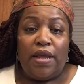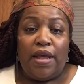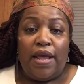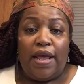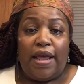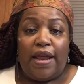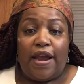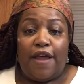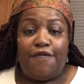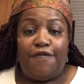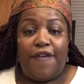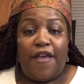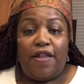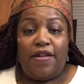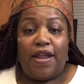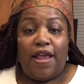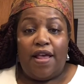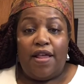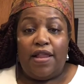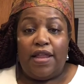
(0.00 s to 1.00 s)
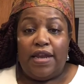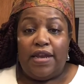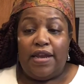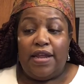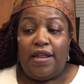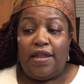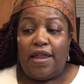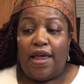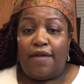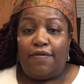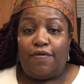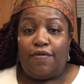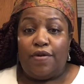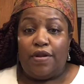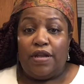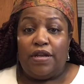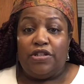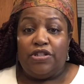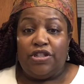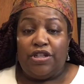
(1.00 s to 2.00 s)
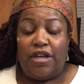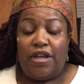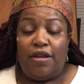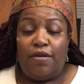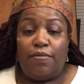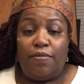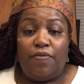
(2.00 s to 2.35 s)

And I found the LED light really cheap